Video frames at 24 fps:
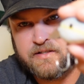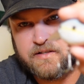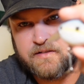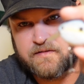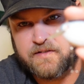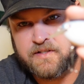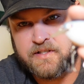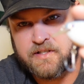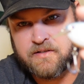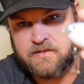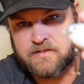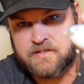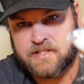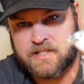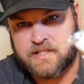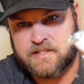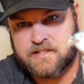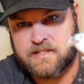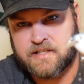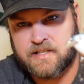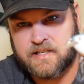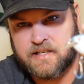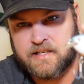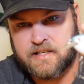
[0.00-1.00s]
So if you notice,
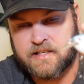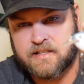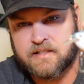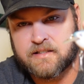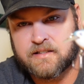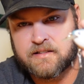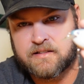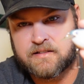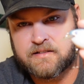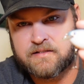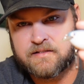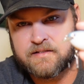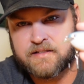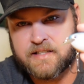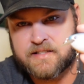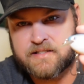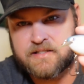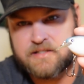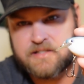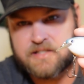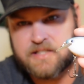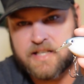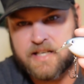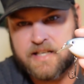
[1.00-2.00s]
that's
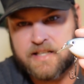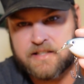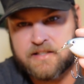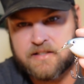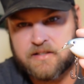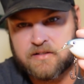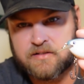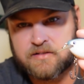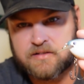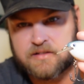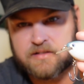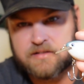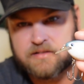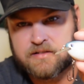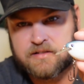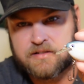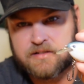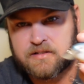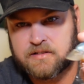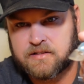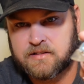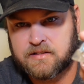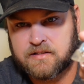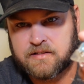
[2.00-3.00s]
a shad color.
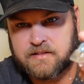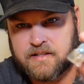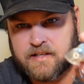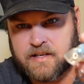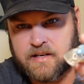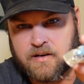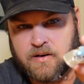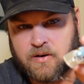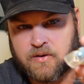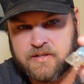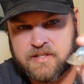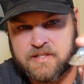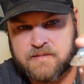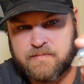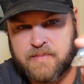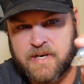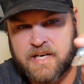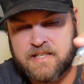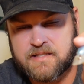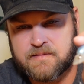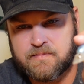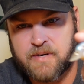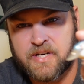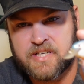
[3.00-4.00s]
All these
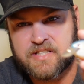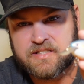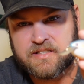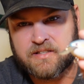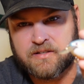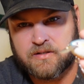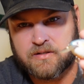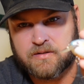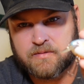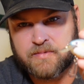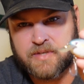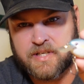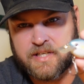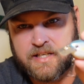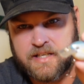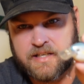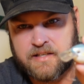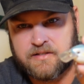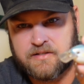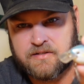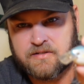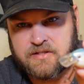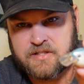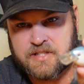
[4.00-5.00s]
baits basically will be
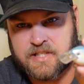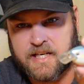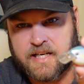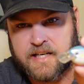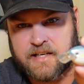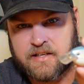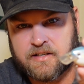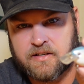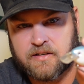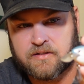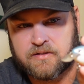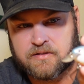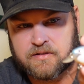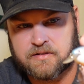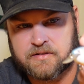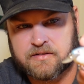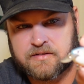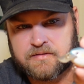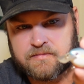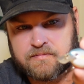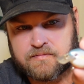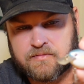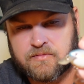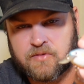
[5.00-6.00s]
in your shad
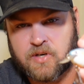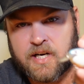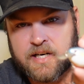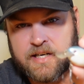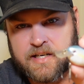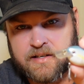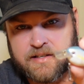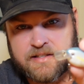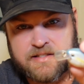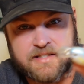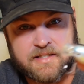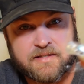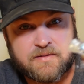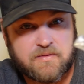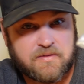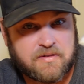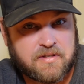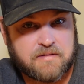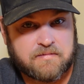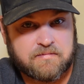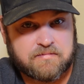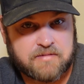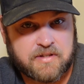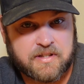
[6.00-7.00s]
colors right now because that's what
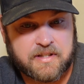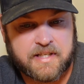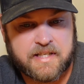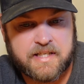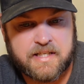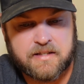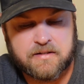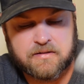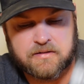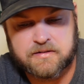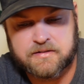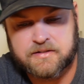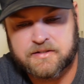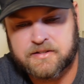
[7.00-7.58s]
they're keyed on.